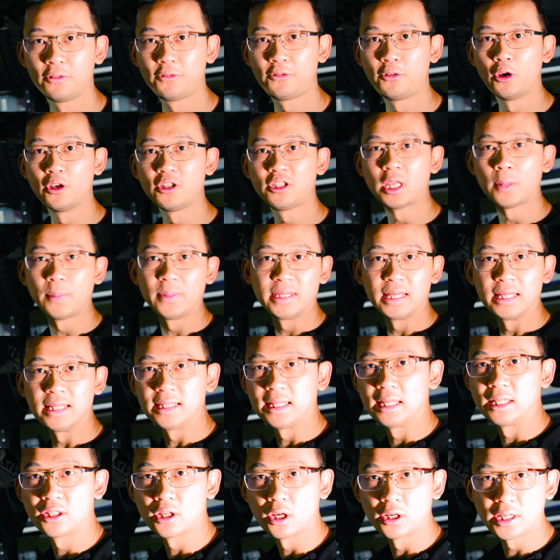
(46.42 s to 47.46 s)
First step is
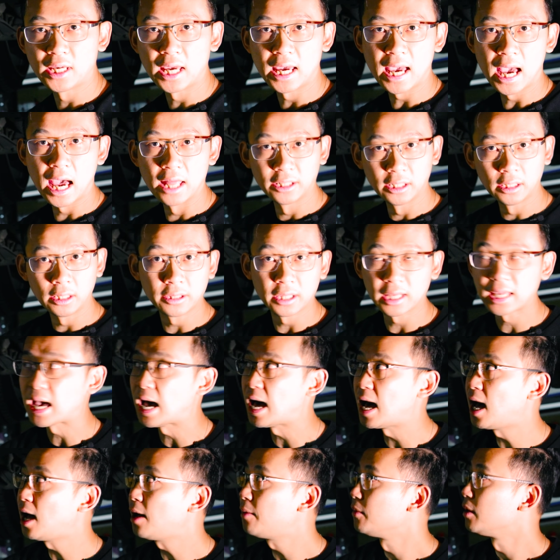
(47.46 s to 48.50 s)
easy. So get underneath the
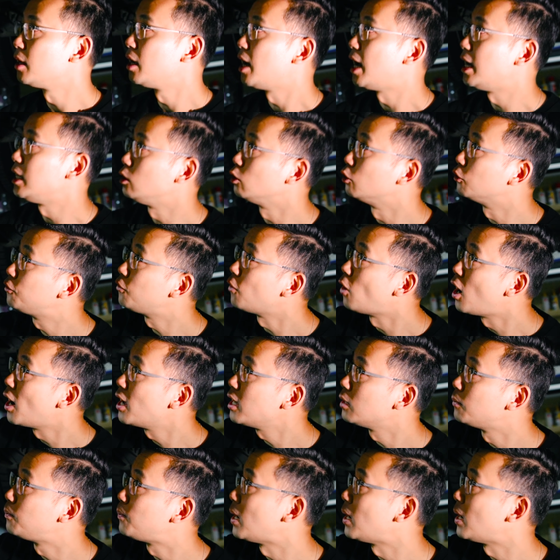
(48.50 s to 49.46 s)
car and you'll find a